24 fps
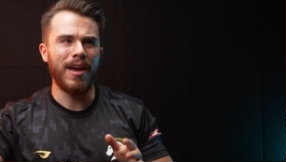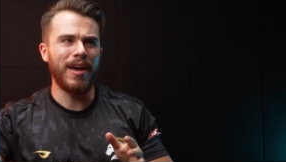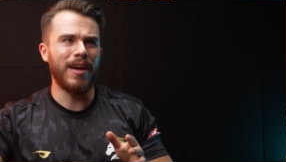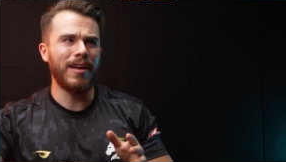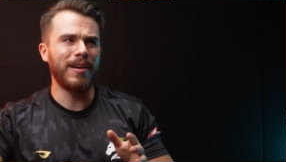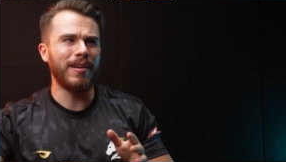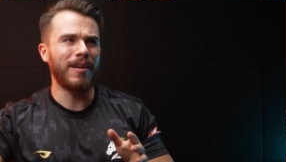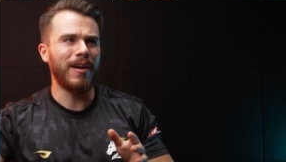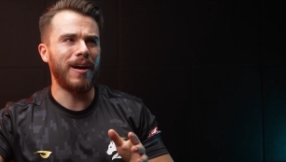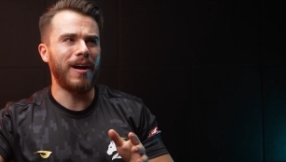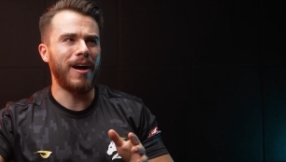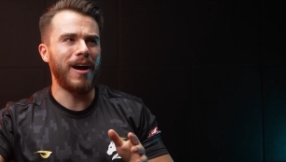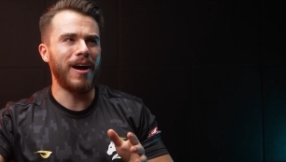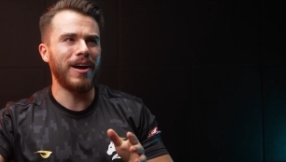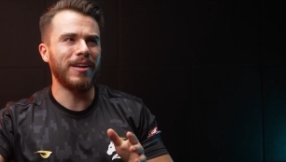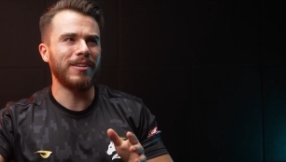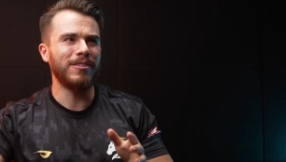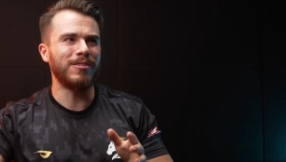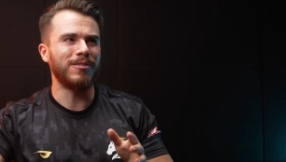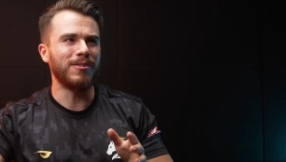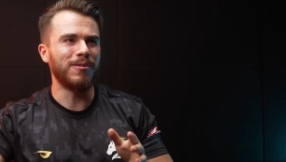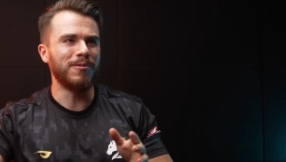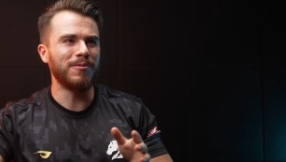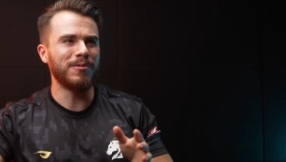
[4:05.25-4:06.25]
And I
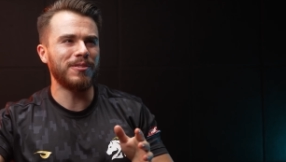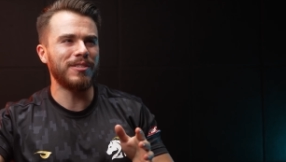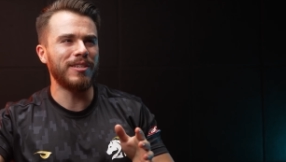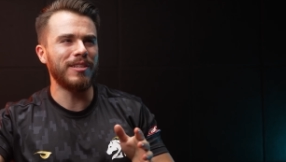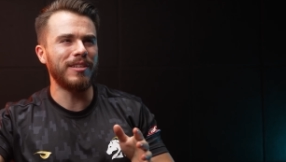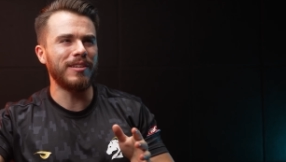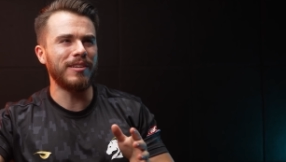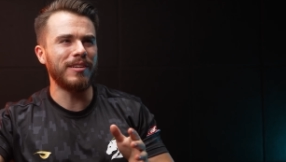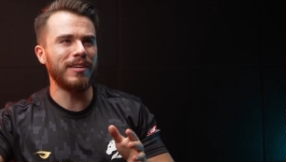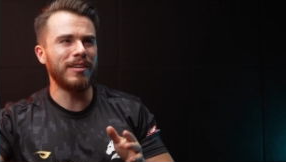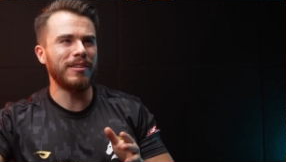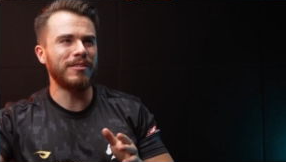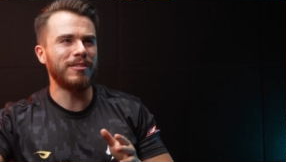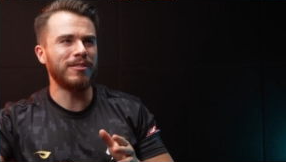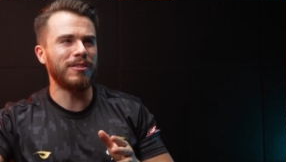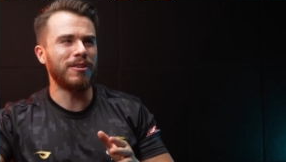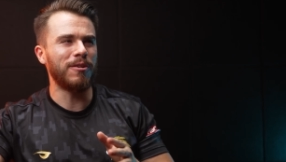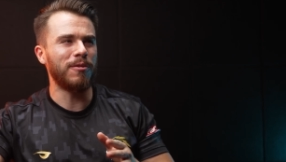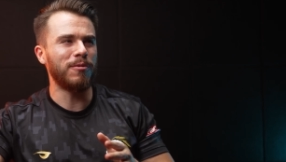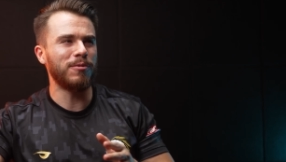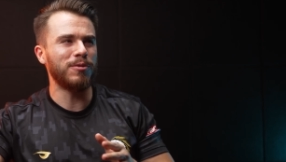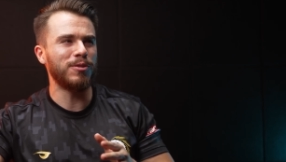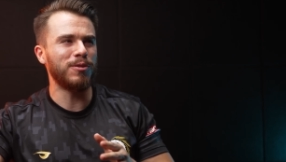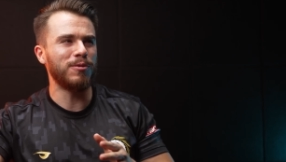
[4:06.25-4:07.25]
don't see the need to
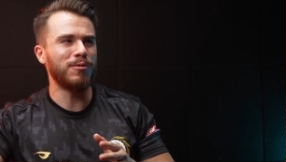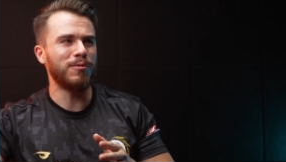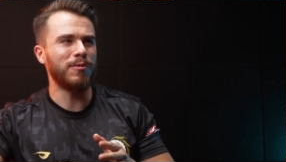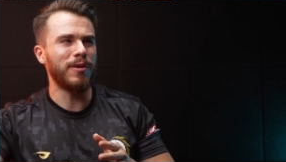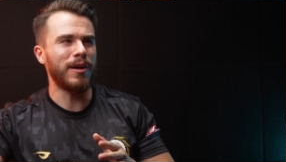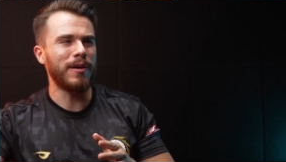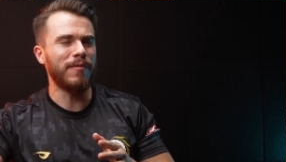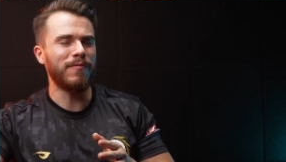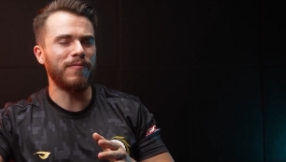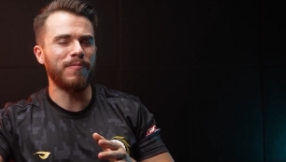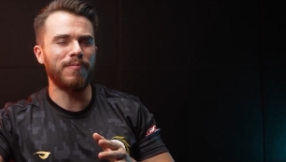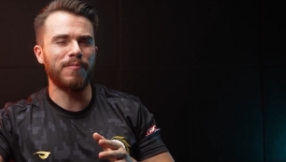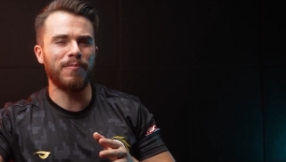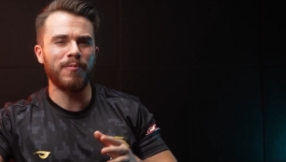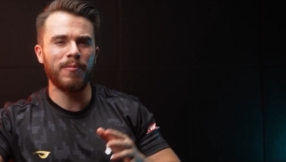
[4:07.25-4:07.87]
go to a